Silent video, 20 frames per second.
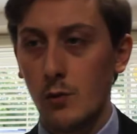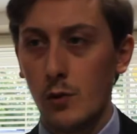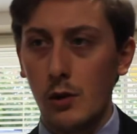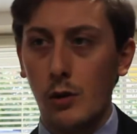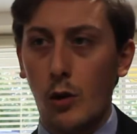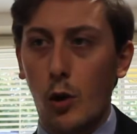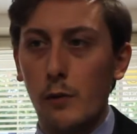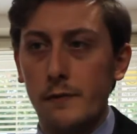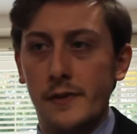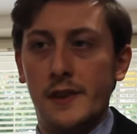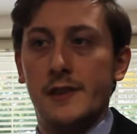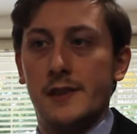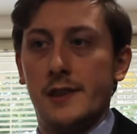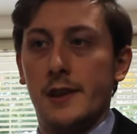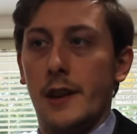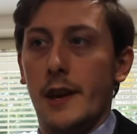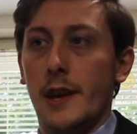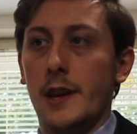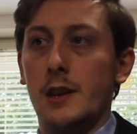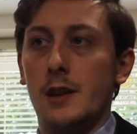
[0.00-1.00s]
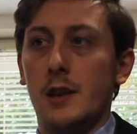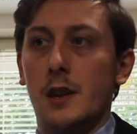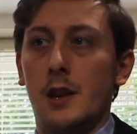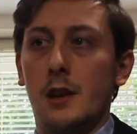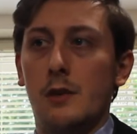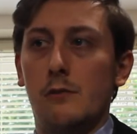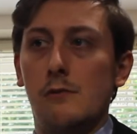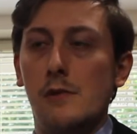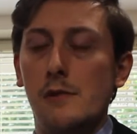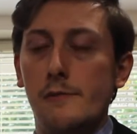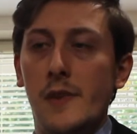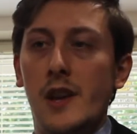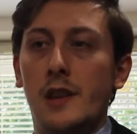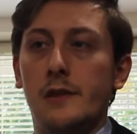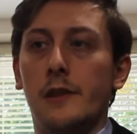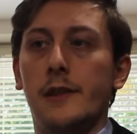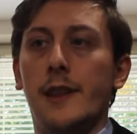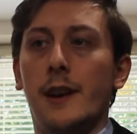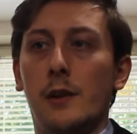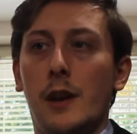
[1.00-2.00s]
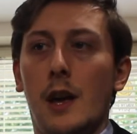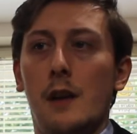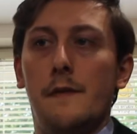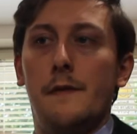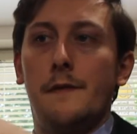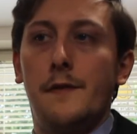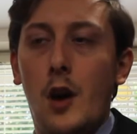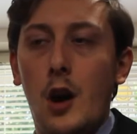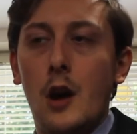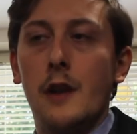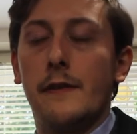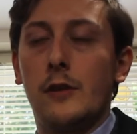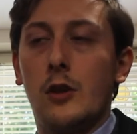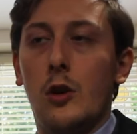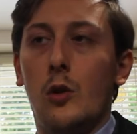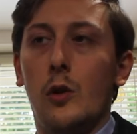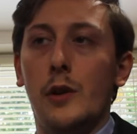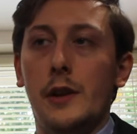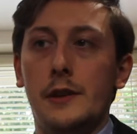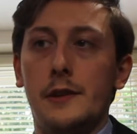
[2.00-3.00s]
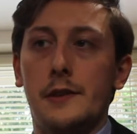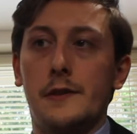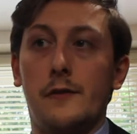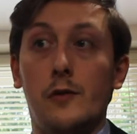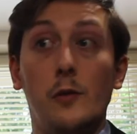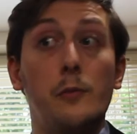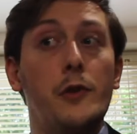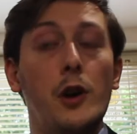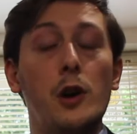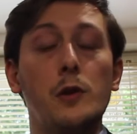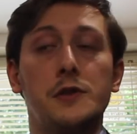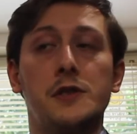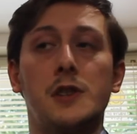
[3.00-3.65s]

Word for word: Well, obviously, we mean that they'll get five coins from those